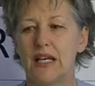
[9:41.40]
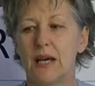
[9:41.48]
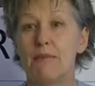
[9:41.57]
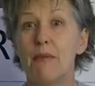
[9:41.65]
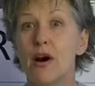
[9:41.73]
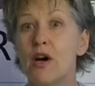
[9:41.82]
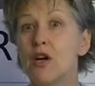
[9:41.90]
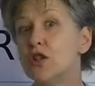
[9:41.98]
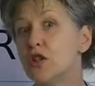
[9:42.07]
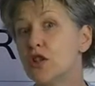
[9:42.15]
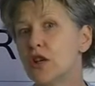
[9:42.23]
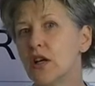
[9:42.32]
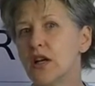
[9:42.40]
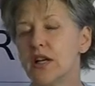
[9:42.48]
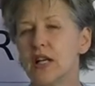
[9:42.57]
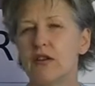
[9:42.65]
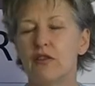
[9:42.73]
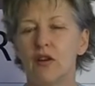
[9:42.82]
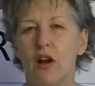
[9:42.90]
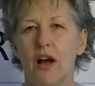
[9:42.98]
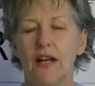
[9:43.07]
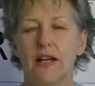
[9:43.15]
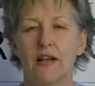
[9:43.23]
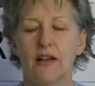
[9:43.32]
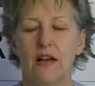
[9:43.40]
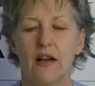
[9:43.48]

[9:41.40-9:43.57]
emerge, if you like,